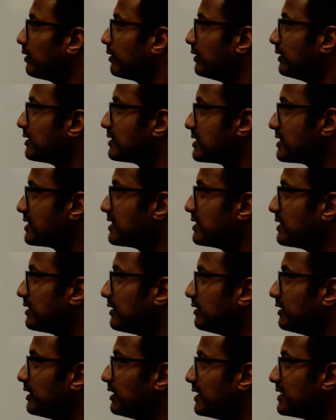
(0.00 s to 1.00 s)
This is
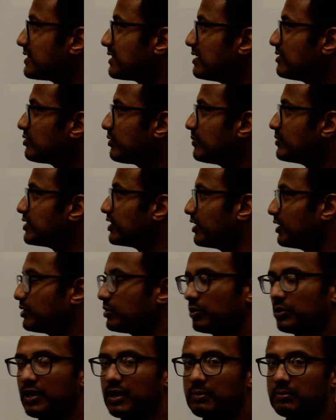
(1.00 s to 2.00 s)
the distance from 0
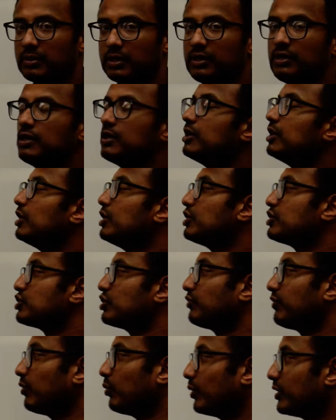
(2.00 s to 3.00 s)
to a number. So
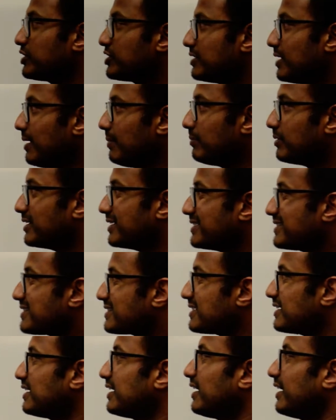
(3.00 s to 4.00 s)
for which
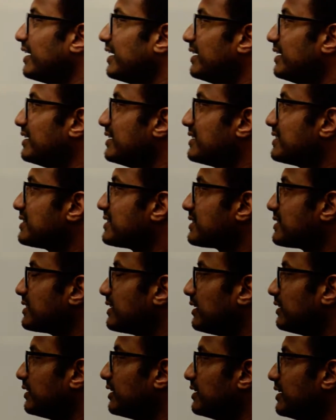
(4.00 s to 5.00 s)
numbers
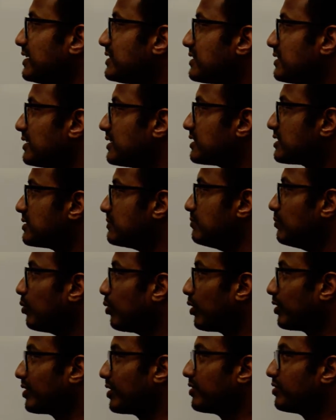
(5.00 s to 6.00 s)
is the distance
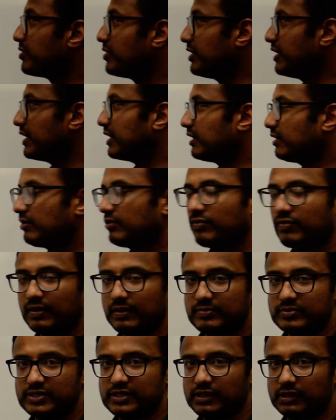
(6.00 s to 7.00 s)
more than 3
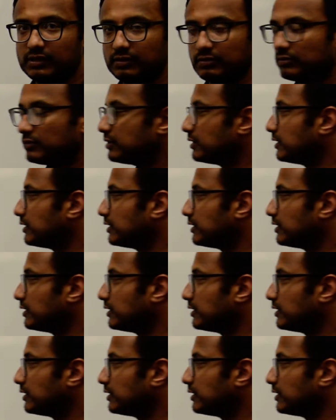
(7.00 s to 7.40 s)
from 0?